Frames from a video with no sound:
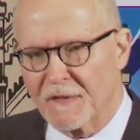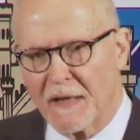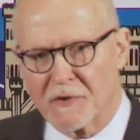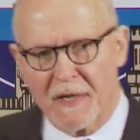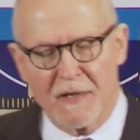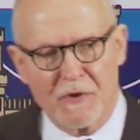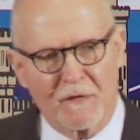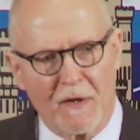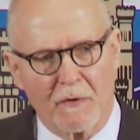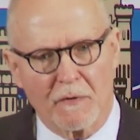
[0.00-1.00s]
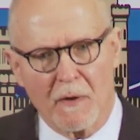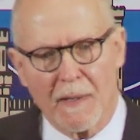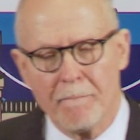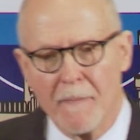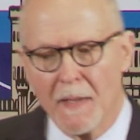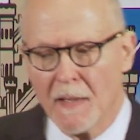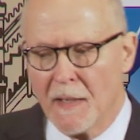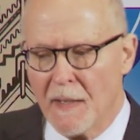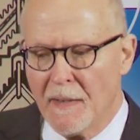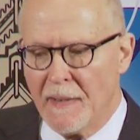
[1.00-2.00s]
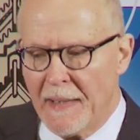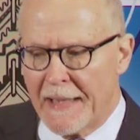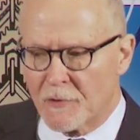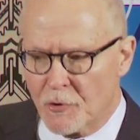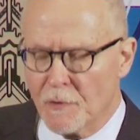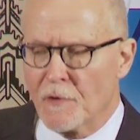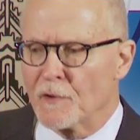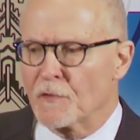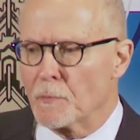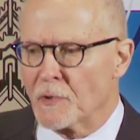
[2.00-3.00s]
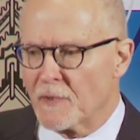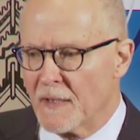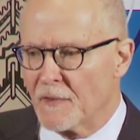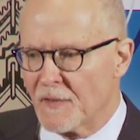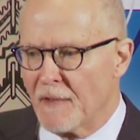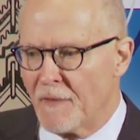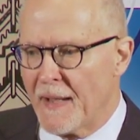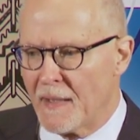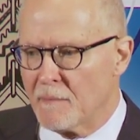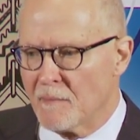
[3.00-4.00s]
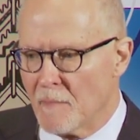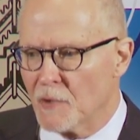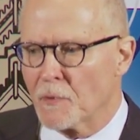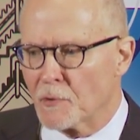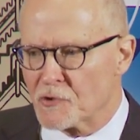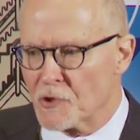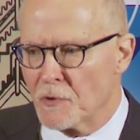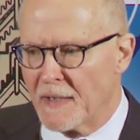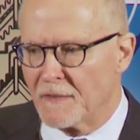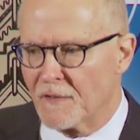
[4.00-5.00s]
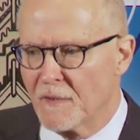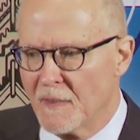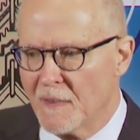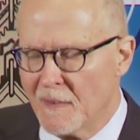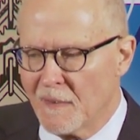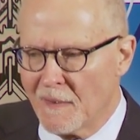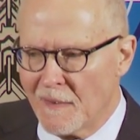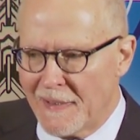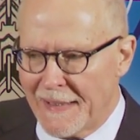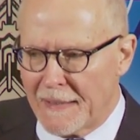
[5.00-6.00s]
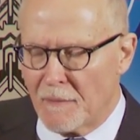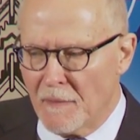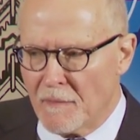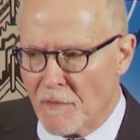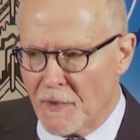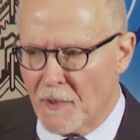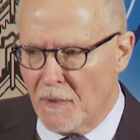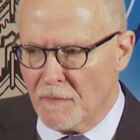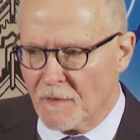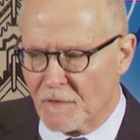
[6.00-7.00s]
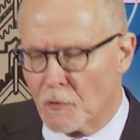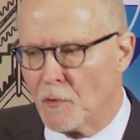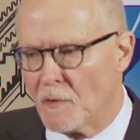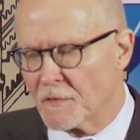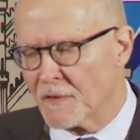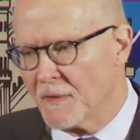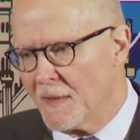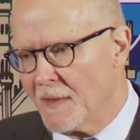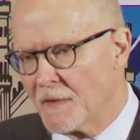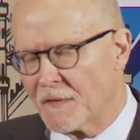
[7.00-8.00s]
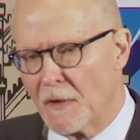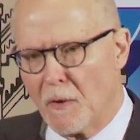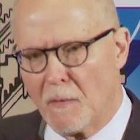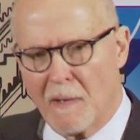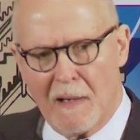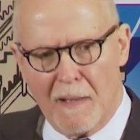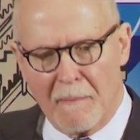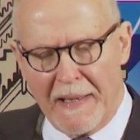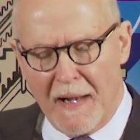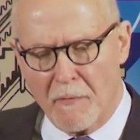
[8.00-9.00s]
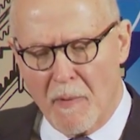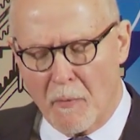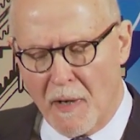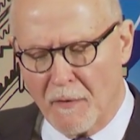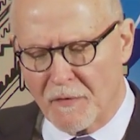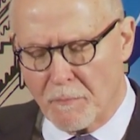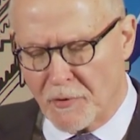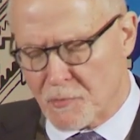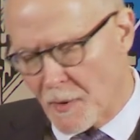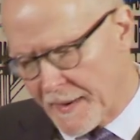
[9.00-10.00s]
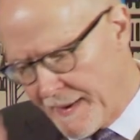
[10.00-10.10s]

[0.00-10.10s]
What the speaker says: education secretary. And two of those superintendents have had multiple shootings in their schools. So, and I remember when I was in Bridgeport,